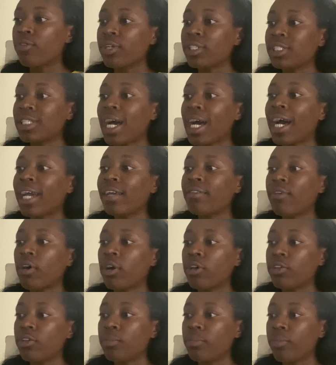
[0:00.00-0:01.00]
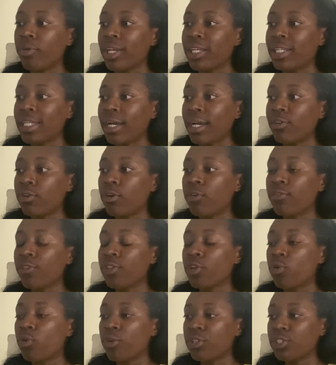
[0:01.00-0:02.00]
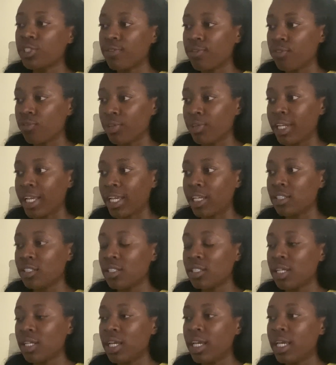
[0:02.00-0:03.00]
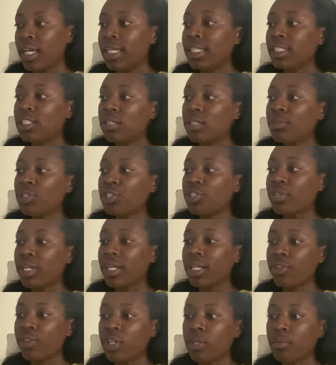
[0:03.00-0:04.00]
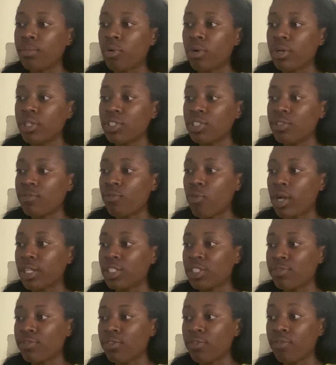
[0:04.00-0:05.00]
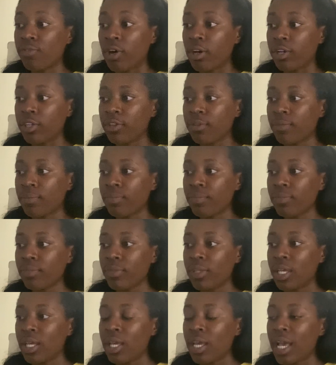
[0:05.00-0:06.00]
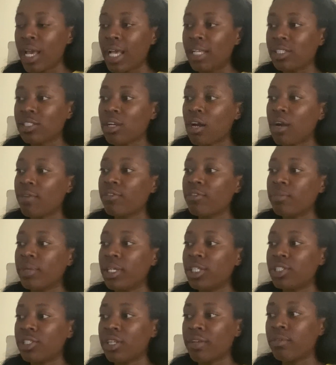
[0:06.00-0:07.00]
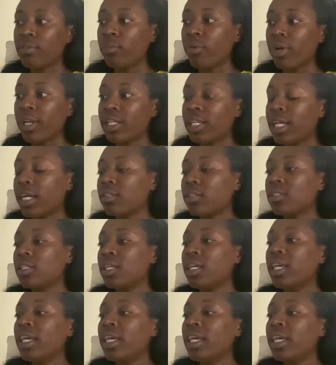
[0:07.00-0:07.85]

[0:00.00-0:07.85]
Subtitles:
its high volume breakdown over the course of 3 days, demonstrating the importance of watching for volume as confirmation of a breakdown.